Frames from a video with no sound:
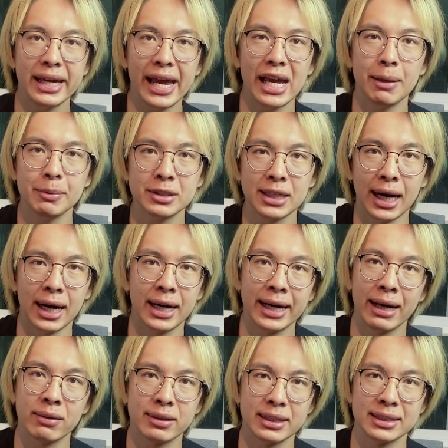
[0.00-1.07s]
able to iron
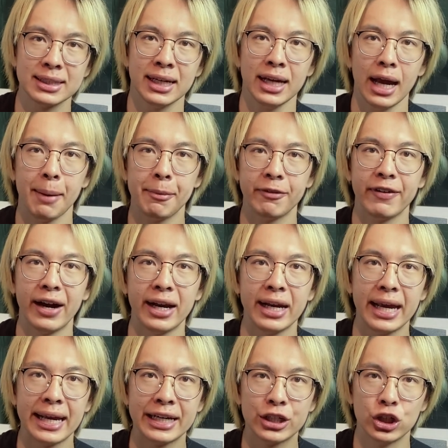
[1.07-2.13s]
out these and provide
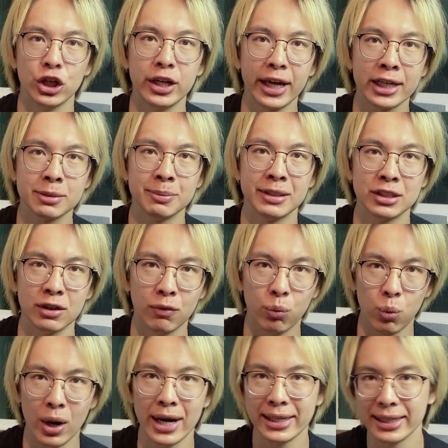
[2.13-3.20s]
a good explanation of
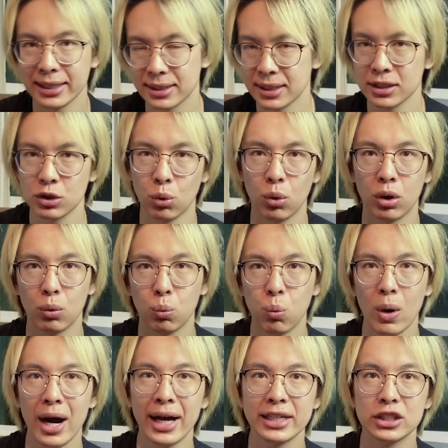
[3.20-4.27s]
why they exist or
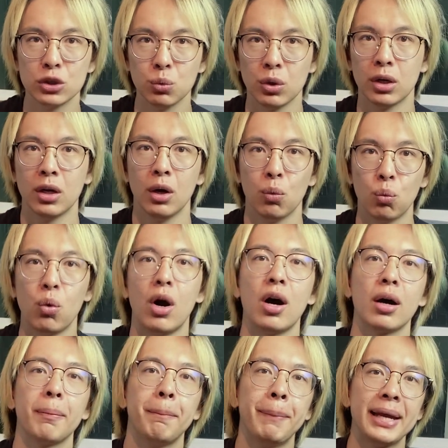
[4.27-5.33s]
why you were wrong
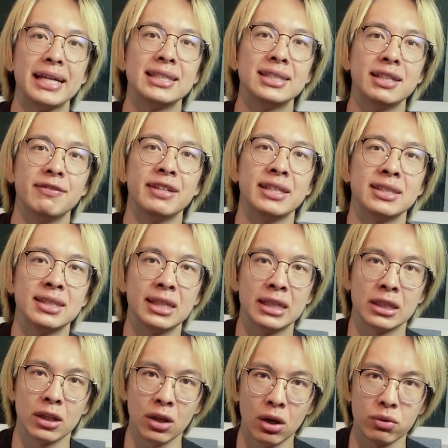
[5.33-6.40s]
pays dividends in the
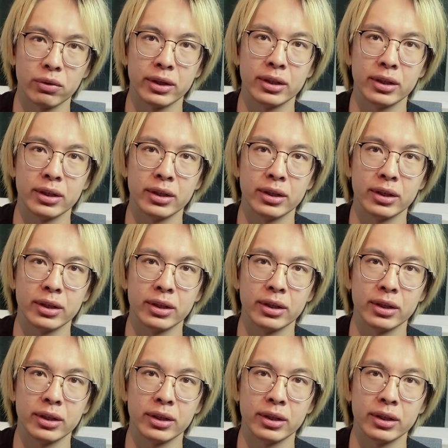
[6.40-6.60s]
long run.